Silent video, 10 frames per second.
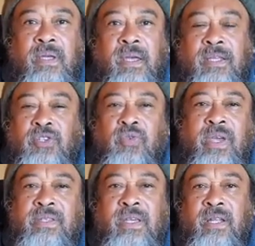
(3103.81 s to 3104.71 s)
It's
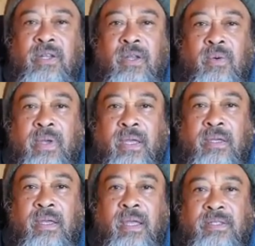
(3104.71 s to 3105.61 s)
crazy in another way.
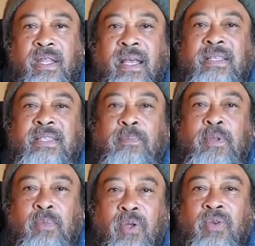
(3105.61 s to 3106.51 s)
It's an
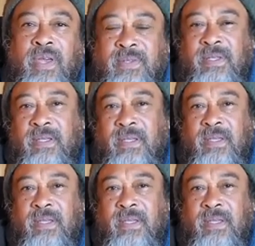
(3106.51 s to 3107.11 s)
acceptable crazy.